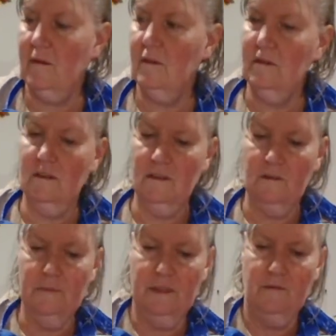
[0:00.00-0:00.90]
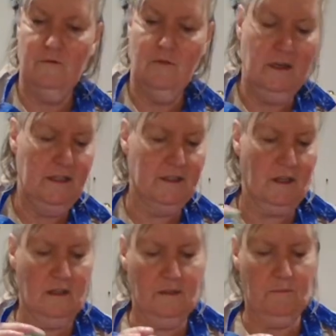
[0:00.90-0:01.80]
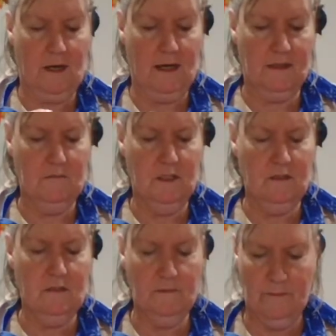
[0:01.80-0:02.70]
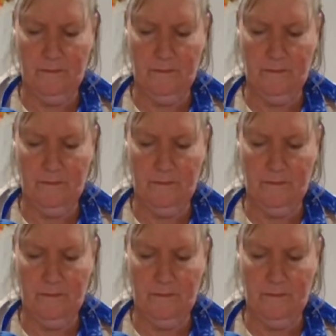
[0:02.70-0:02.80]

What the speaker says: a little bit of white on the bottom here.